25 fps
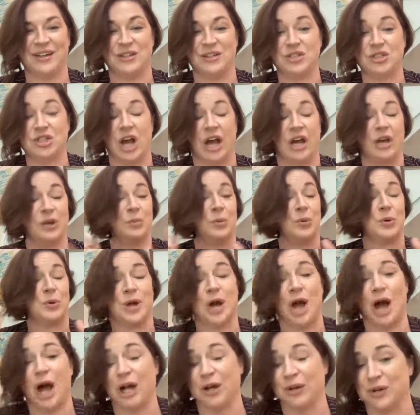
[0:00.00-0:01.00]
child
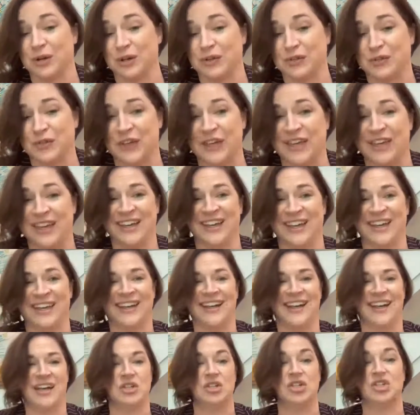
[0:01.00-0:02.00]

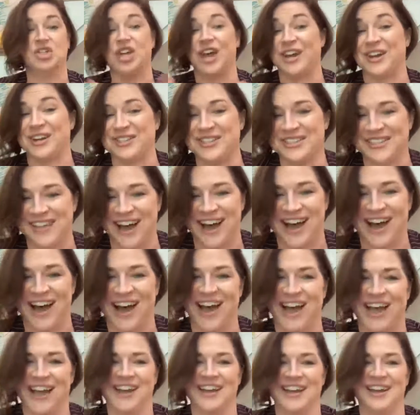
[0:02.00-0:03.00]
pornography,
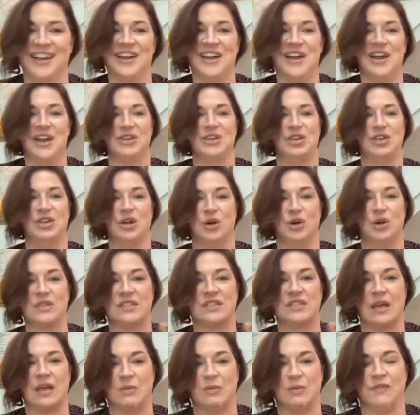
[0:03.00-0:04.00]
genocide.
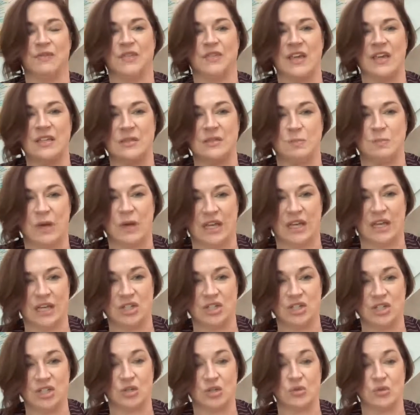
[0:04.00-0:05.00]
Some of these big
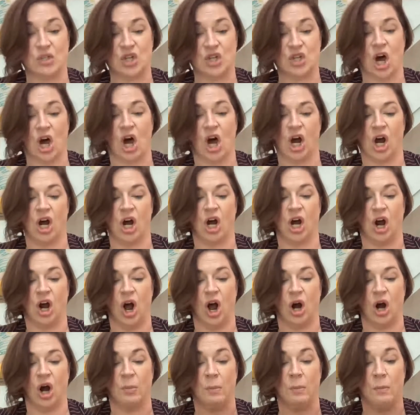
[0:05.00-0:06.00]
issues are
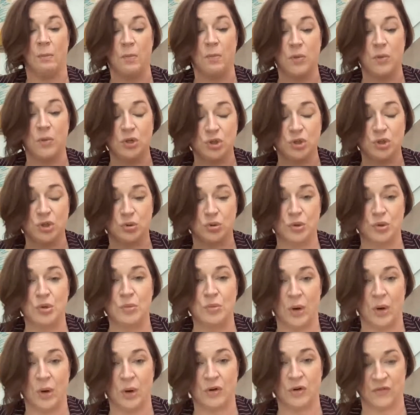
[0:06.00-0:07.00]
true
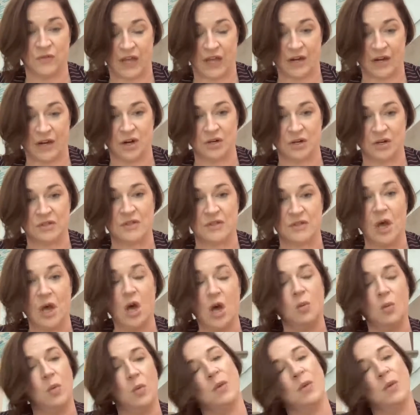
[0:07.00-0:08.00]
motivators,
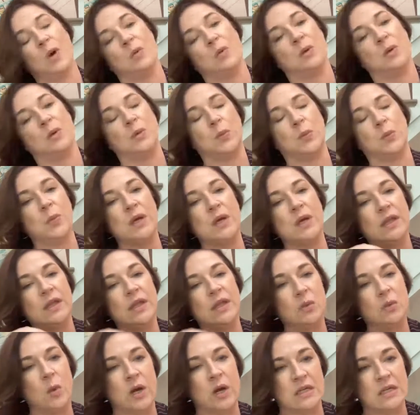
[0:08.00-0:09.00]
when what we
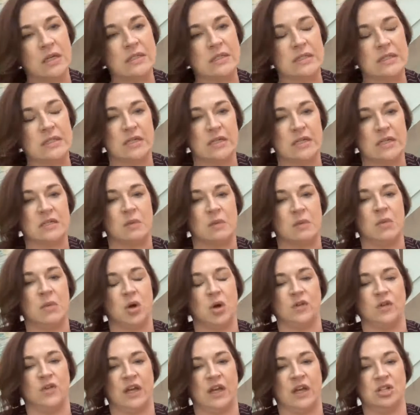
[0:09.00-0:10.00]
really want to see is a
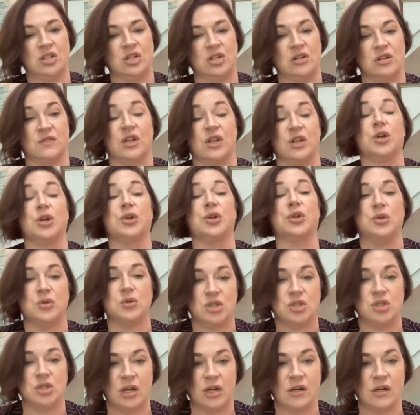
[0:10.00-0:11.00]
motivation of
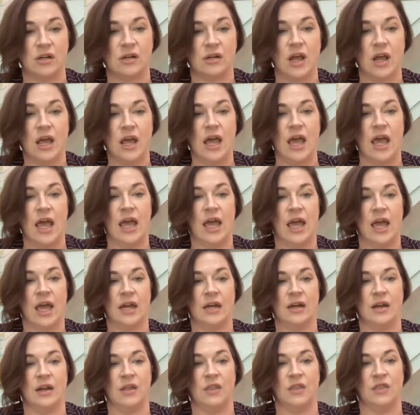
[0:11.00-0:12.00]
inclusion
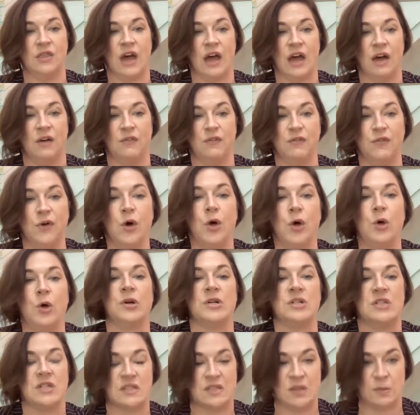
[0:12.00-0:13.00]
and that full
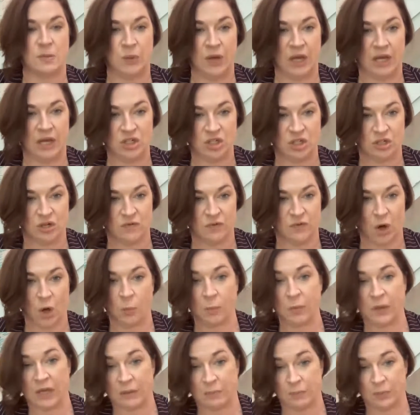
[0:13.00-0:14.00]
participation of
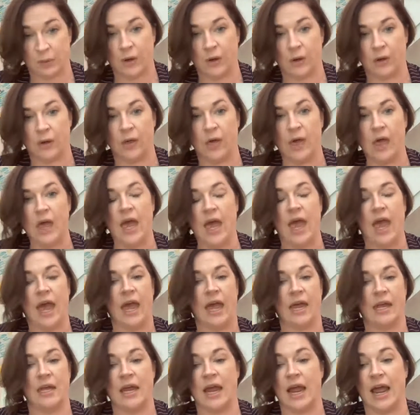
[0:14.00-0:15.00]
all people.
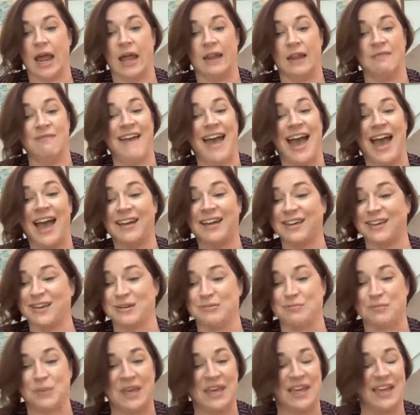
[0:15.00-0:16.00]
And that
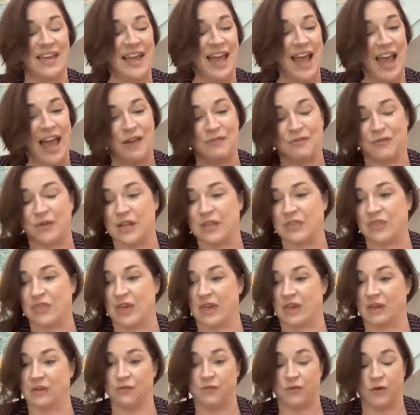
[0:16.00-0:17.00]
can be
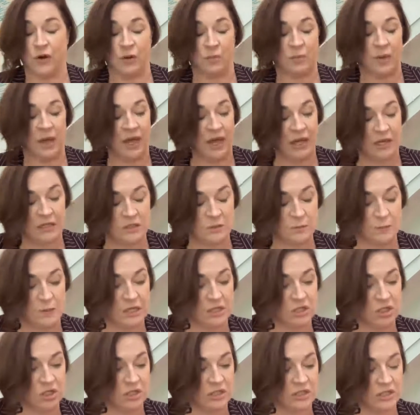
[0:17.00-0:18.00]
everything from hate
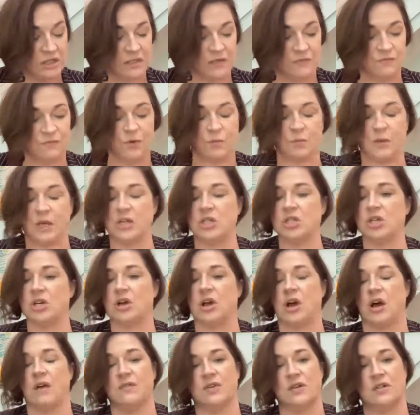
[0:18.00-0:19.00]
speech and
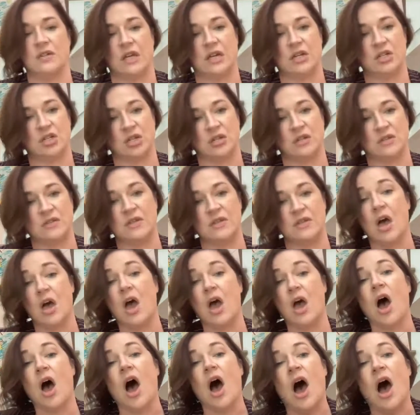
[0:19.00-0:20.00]
disinformation conversations
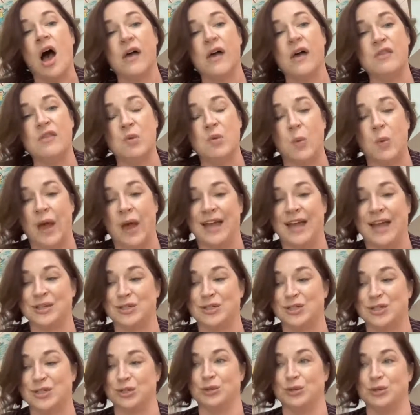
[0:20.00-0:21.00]
on the way
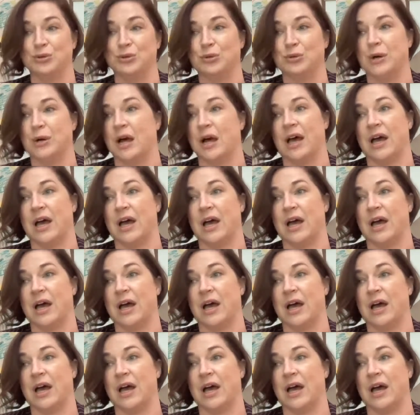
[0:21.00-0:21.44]
to